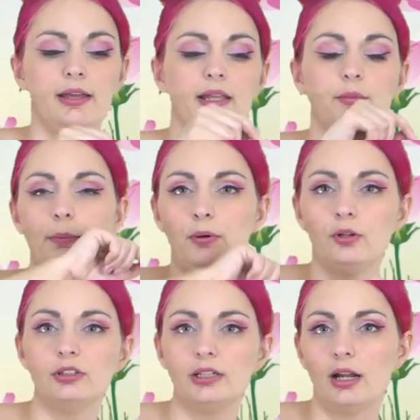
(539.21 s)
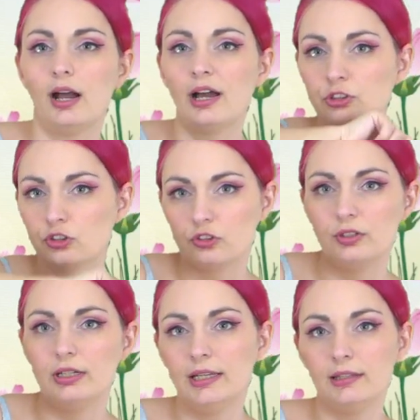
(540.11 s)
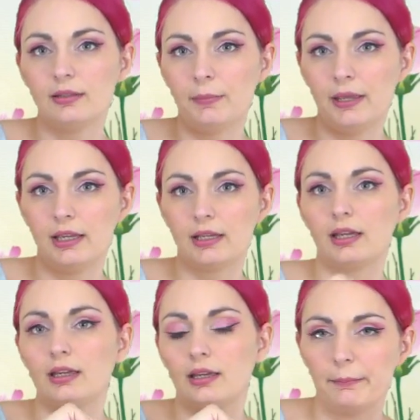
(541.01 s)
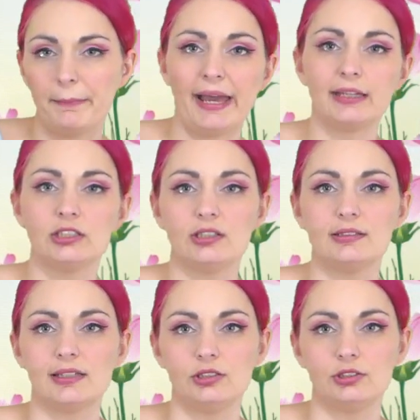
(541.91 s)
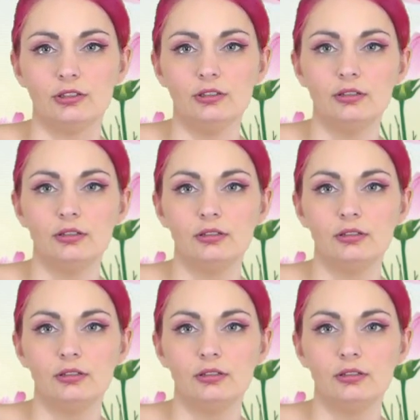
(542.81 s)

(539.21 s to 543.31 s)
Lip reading: and then we pulled it underneath the pink back into the center,